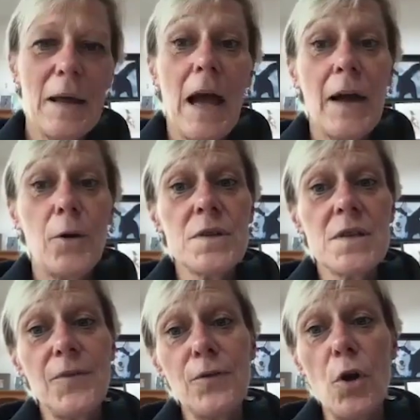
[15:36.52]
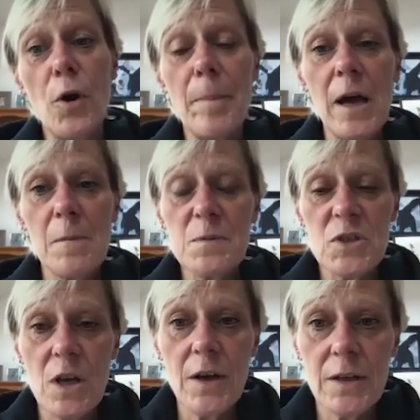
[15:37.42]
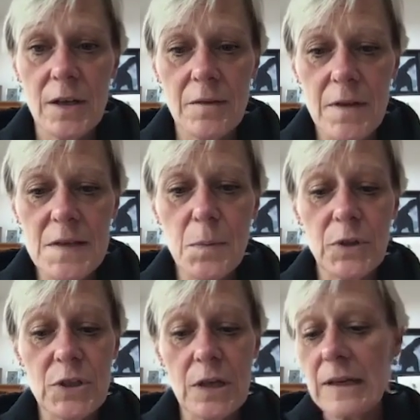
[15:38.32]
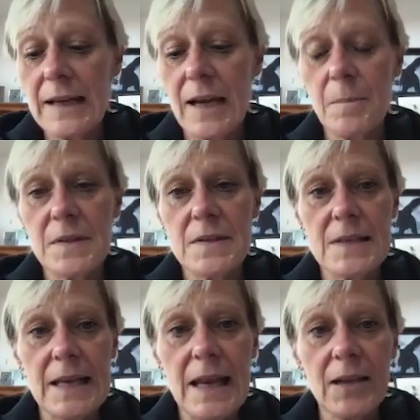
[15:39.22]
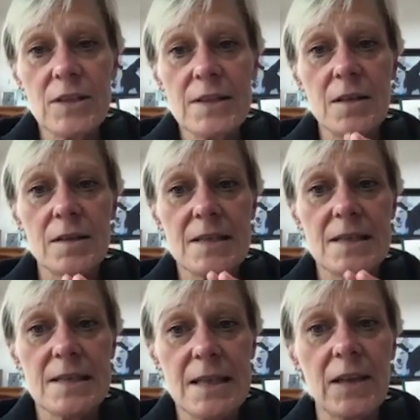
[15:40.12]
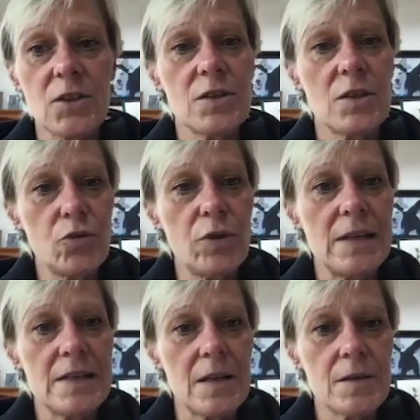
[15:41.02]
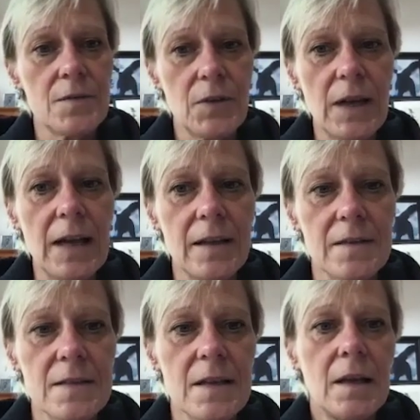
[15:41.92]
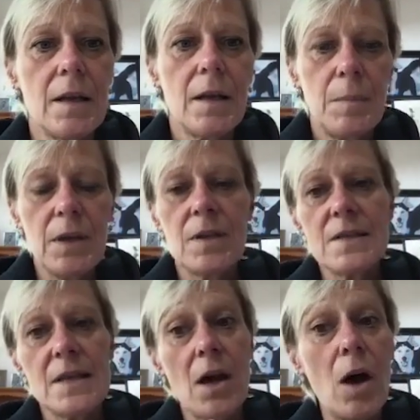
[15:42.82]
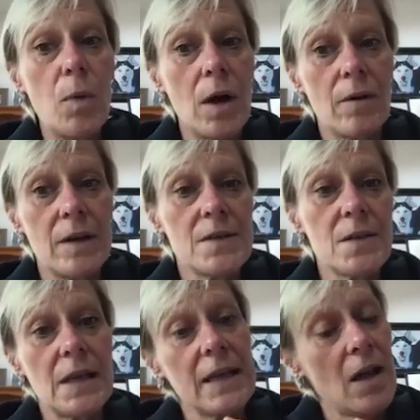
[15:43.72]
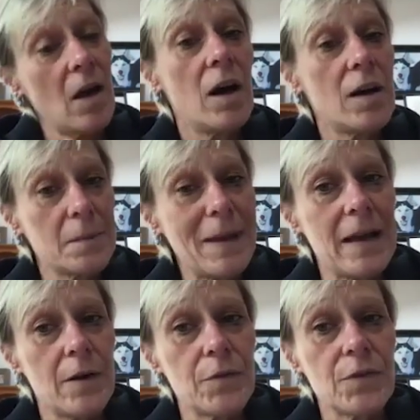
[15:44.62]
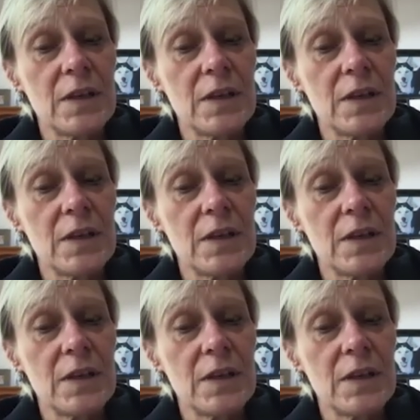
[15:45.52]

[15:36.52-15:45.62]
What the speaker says: And also, if you've got pups which are nervous, what generally happens is they actually start to snatch the treats out of your hand because they are worried. So they get harder mouthed.